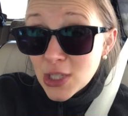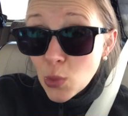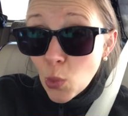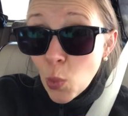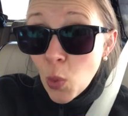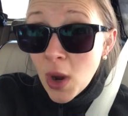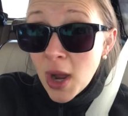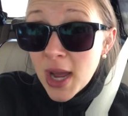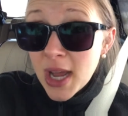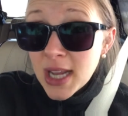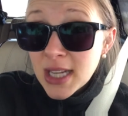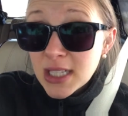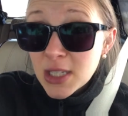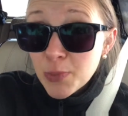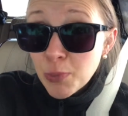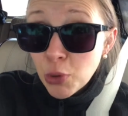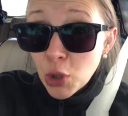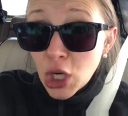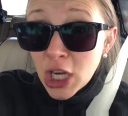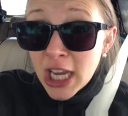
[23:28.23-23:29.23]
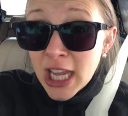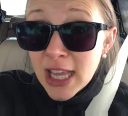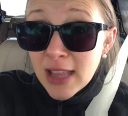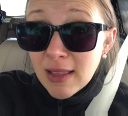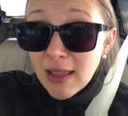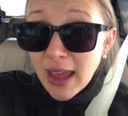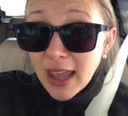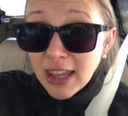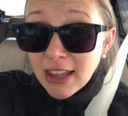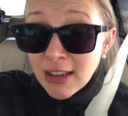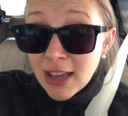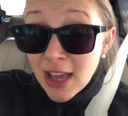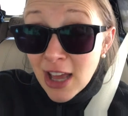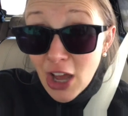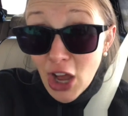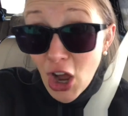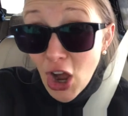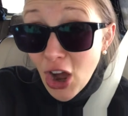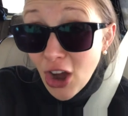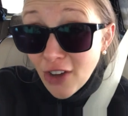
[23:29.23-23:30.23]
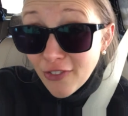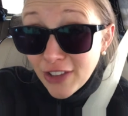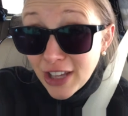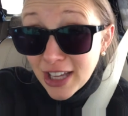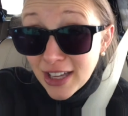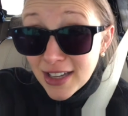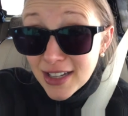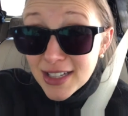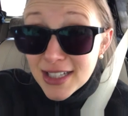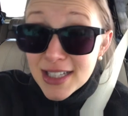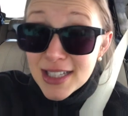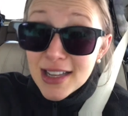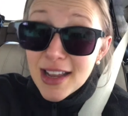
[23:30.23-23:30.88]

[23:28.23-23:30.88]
was pretty like obvious,